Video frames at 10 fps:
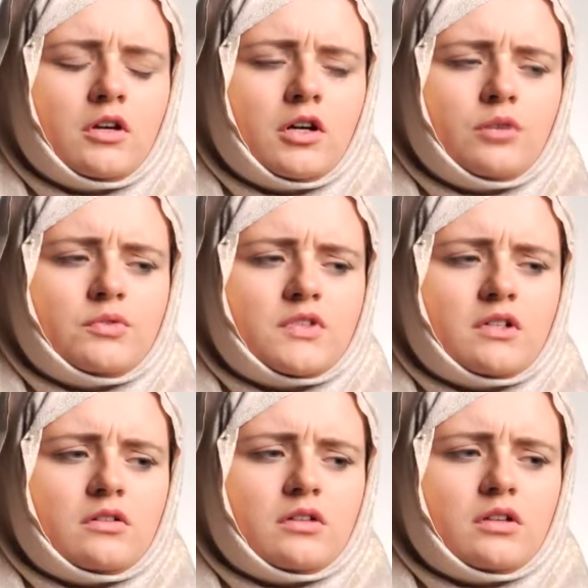I
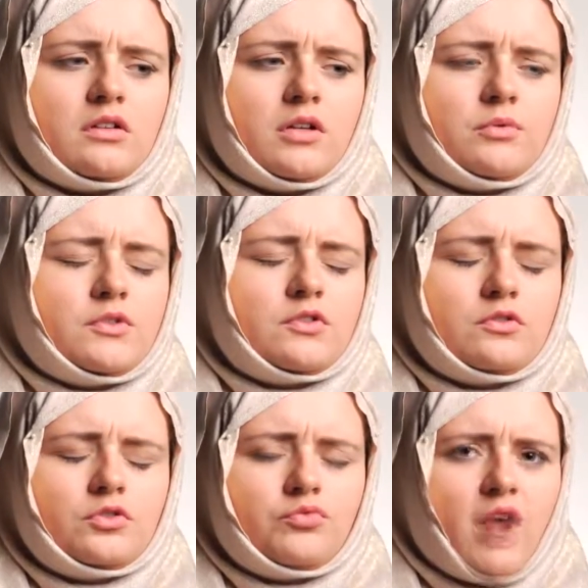was
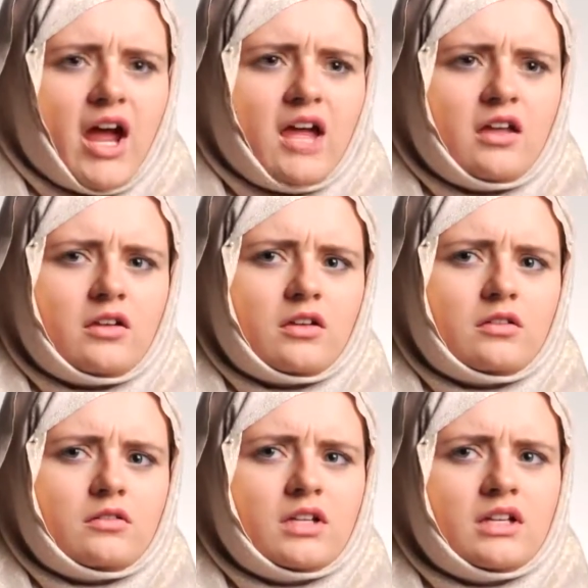such a wreck.
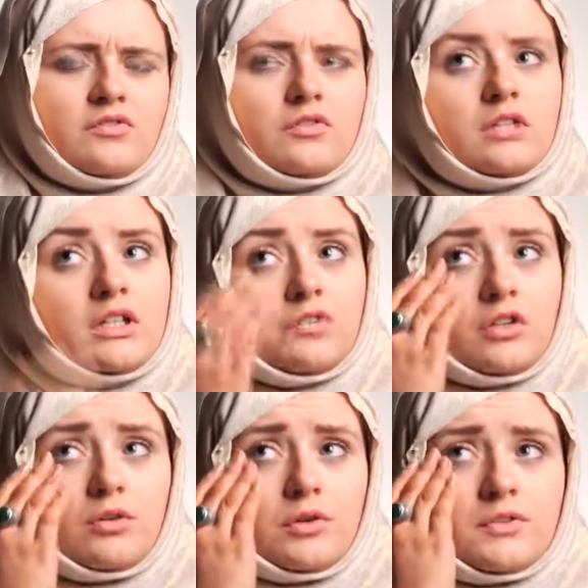And even
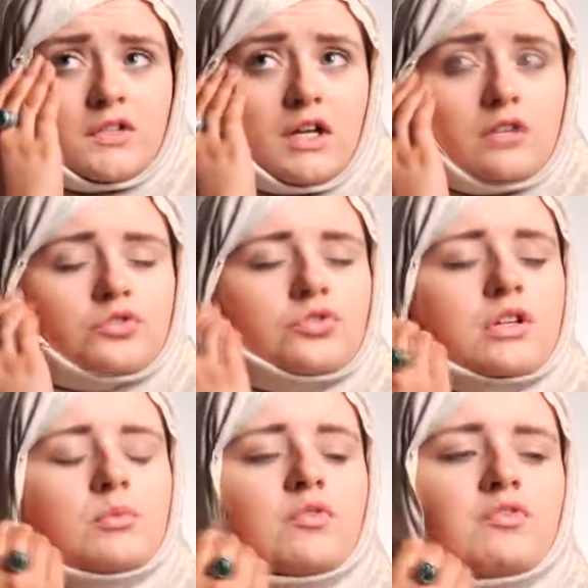though I was getting
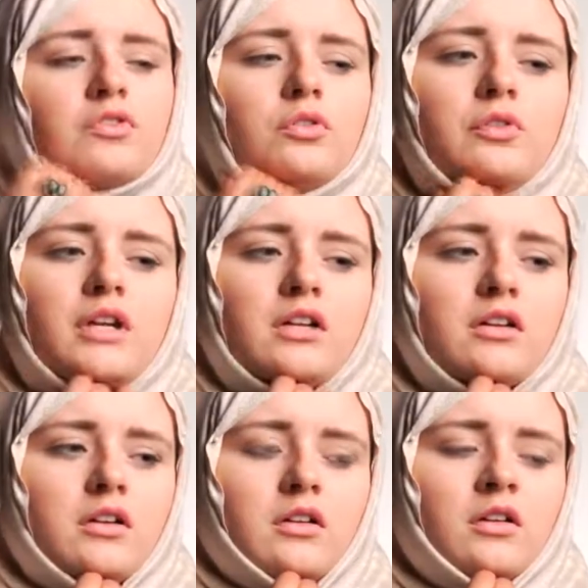treatment for it,
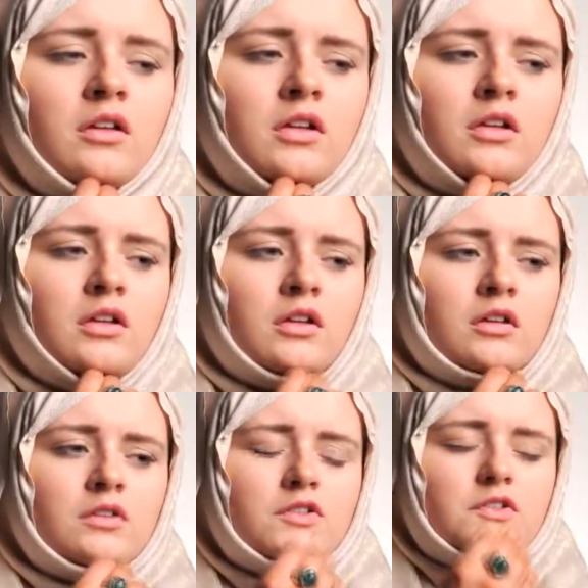like,
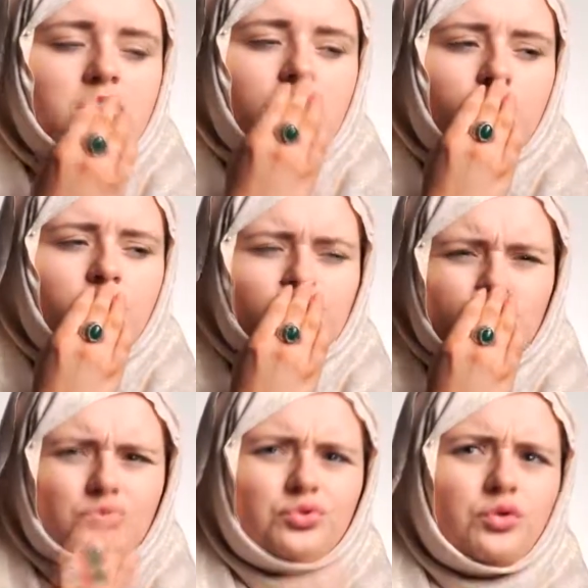just the
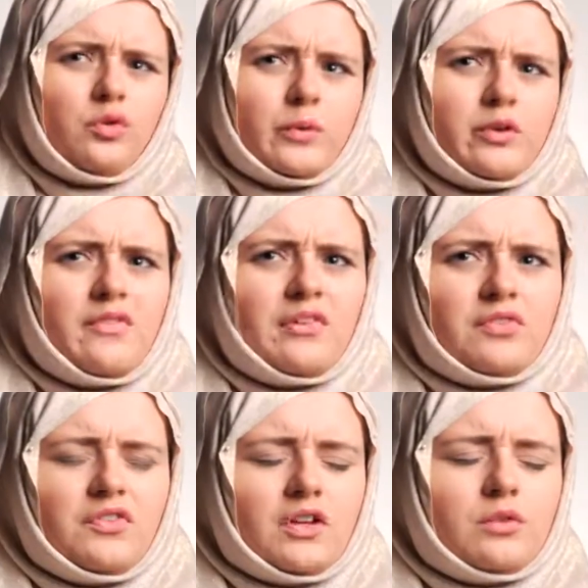emotional trauma of
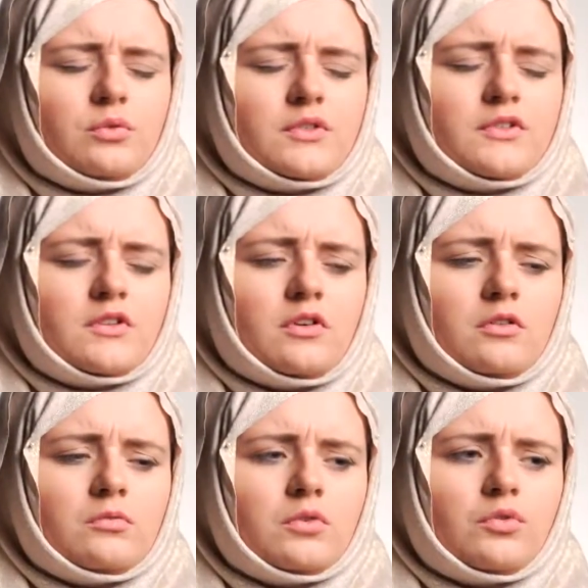everything was
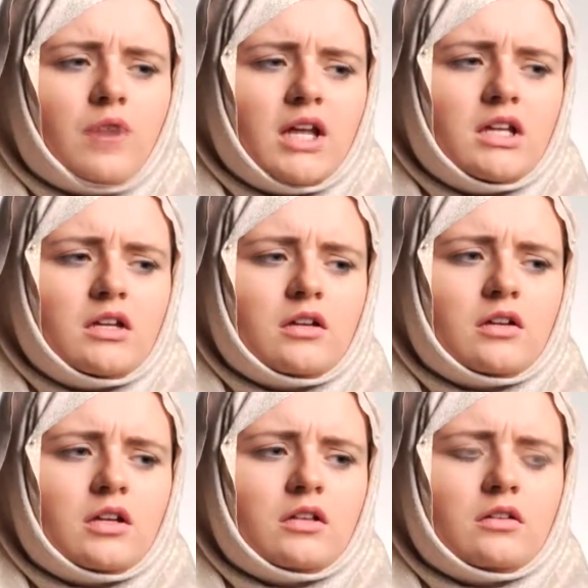so
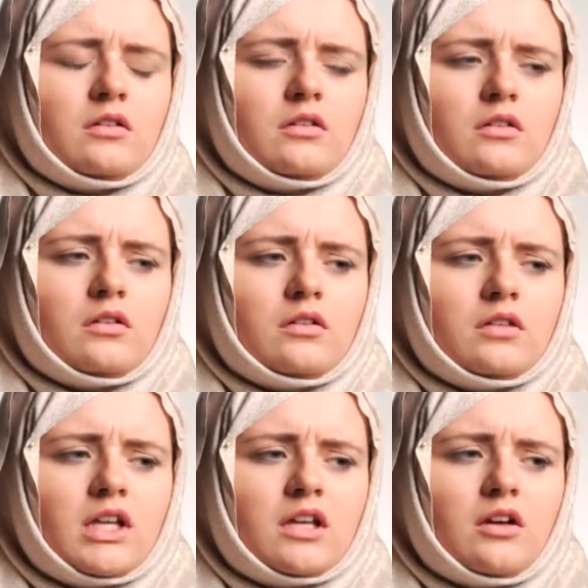great, and
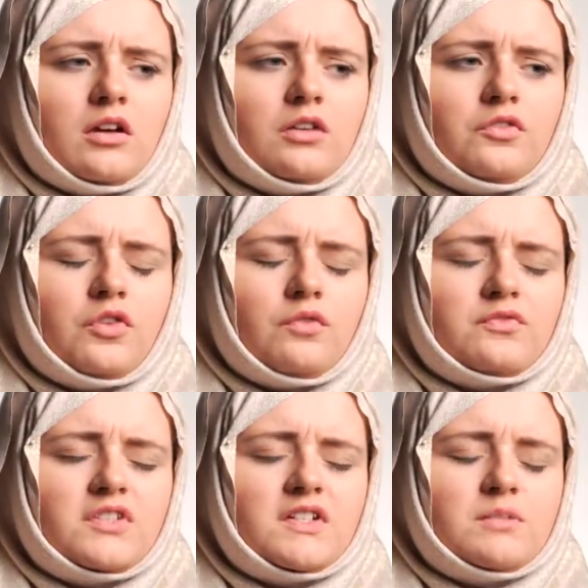they kind of
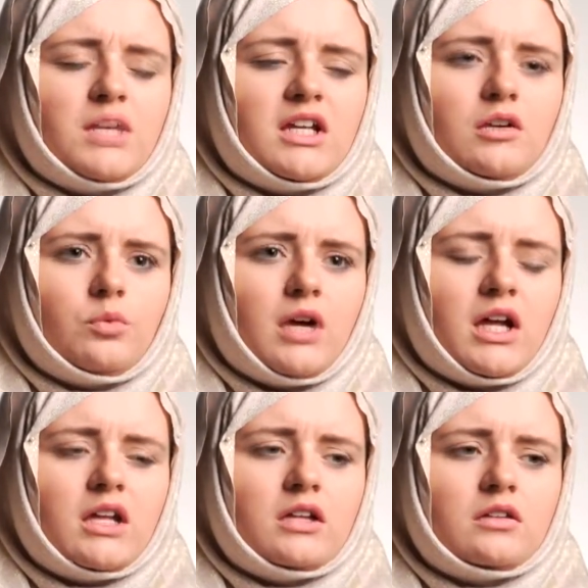comforted me in a
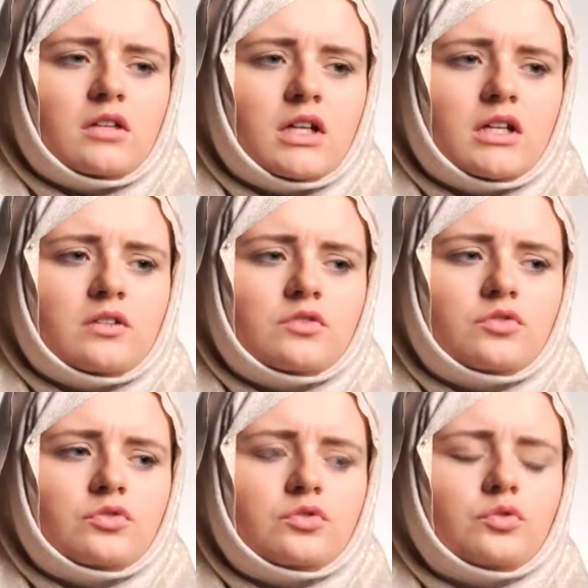way, and they
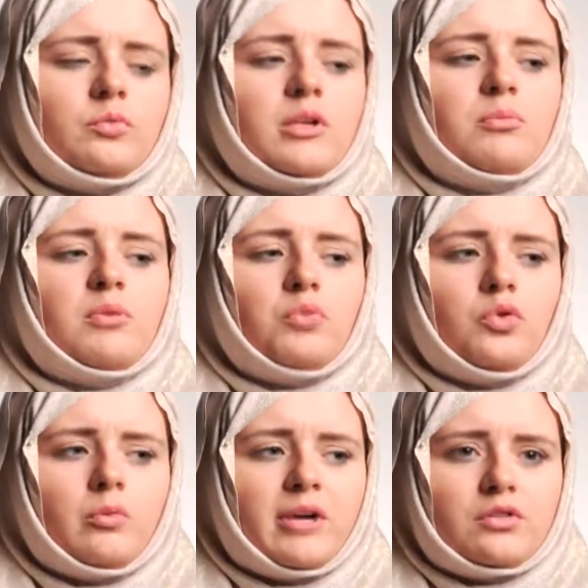taught me a bit
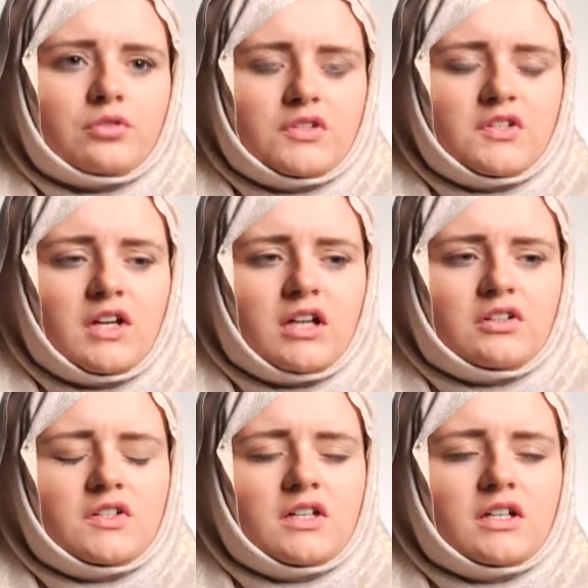more about
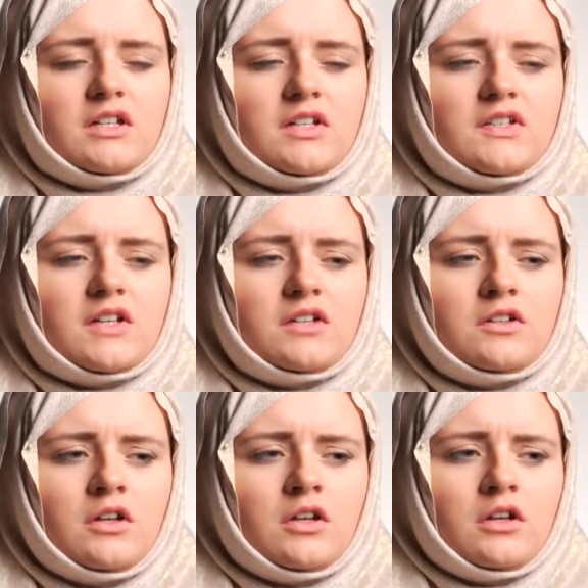Christianity, and they said,
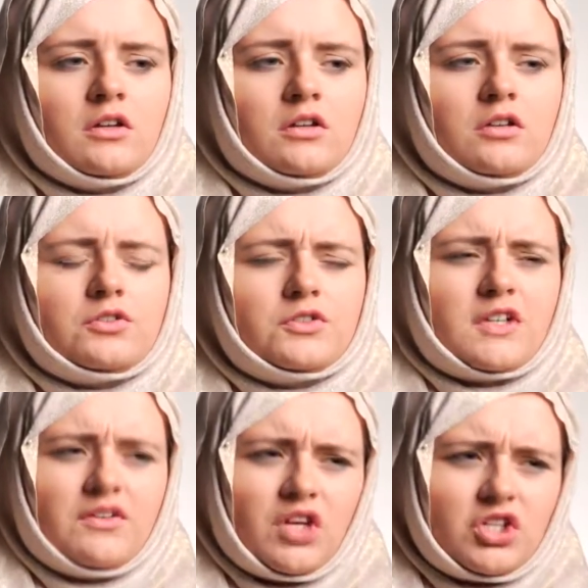you know, just
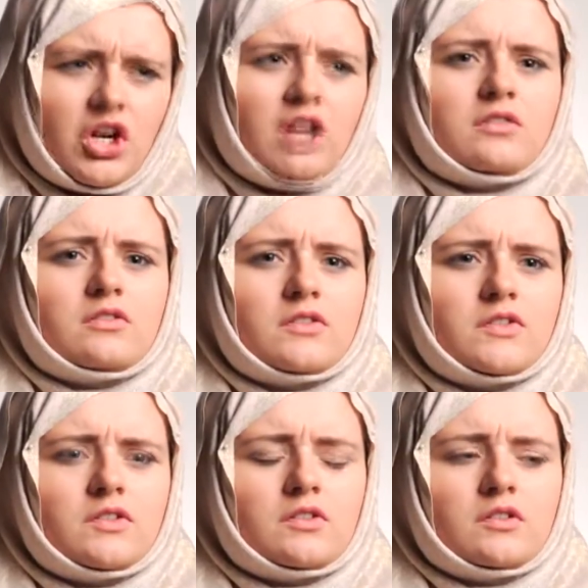give it a
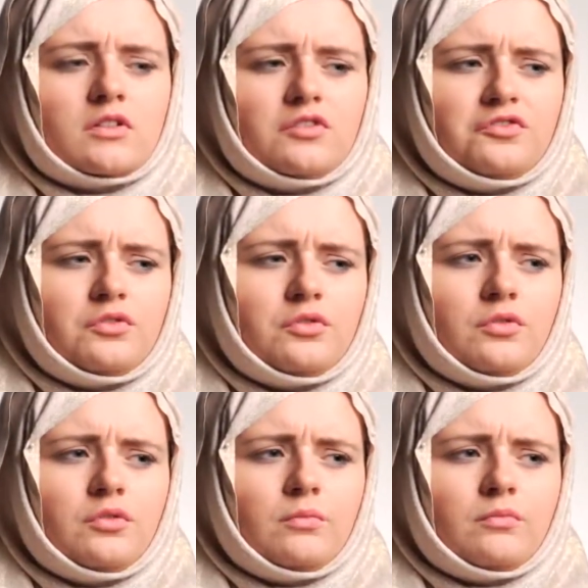chance. And I
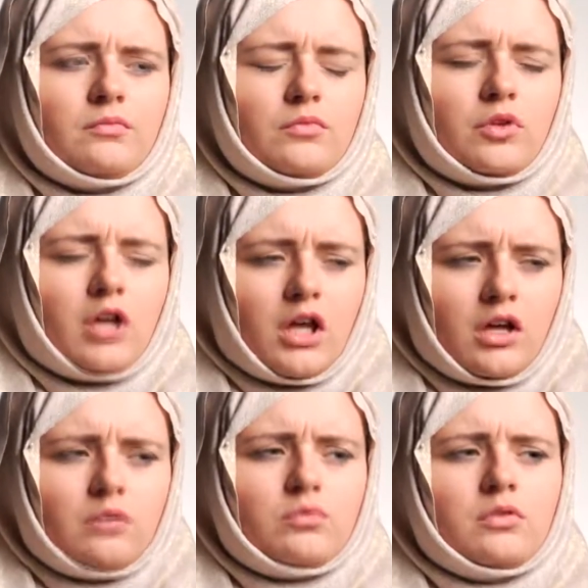thought,
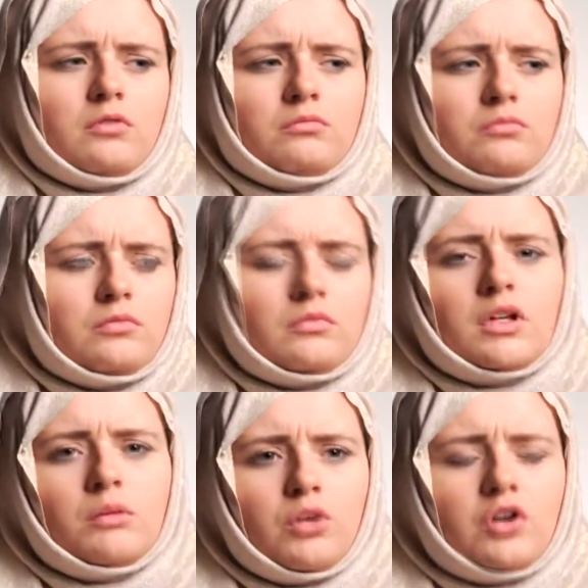okay, well,
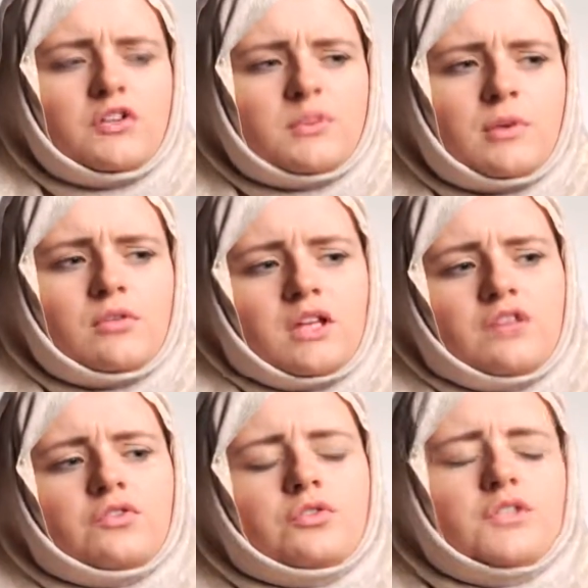I might as well
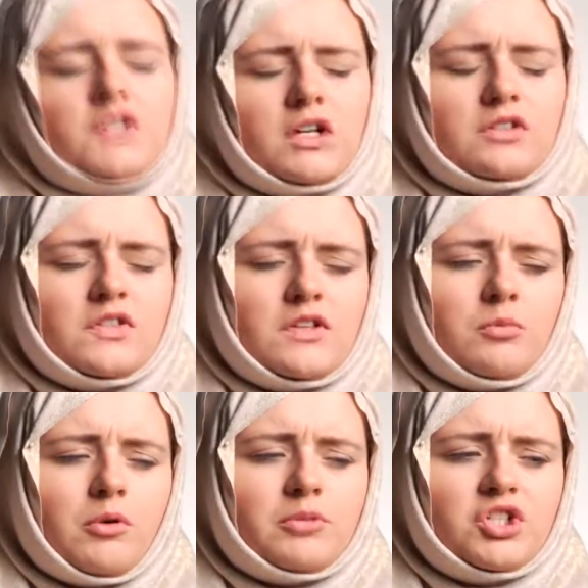give Christianity a
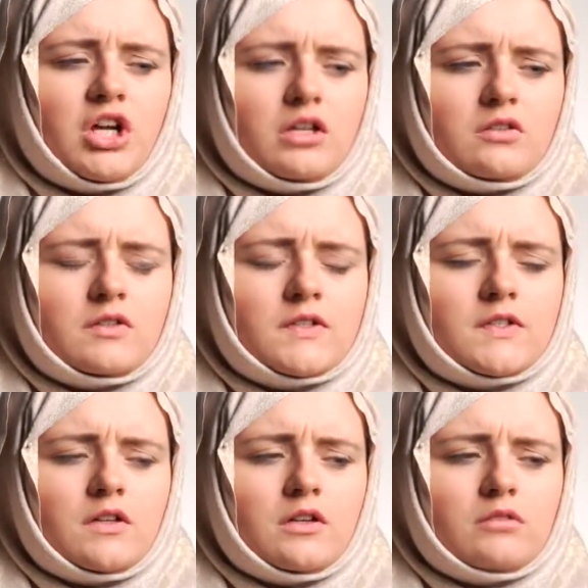proper
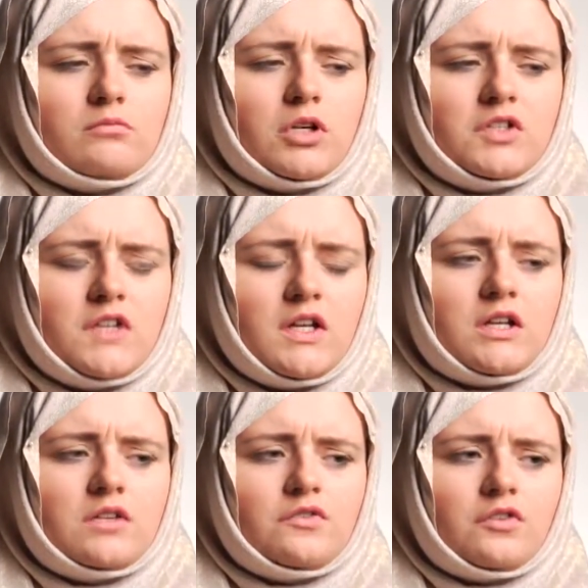chance. And I
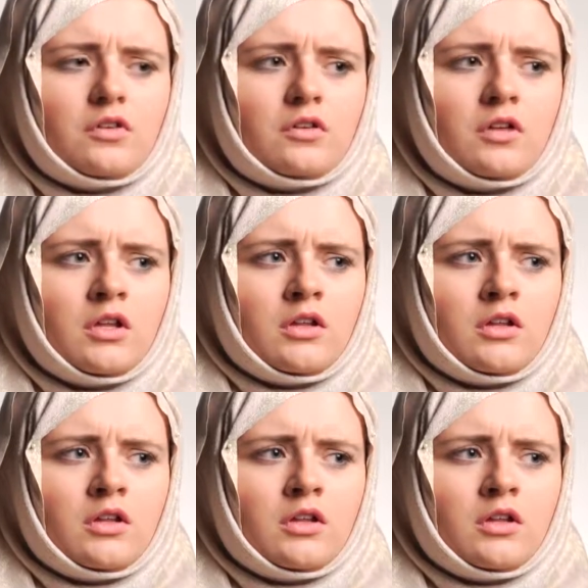did. For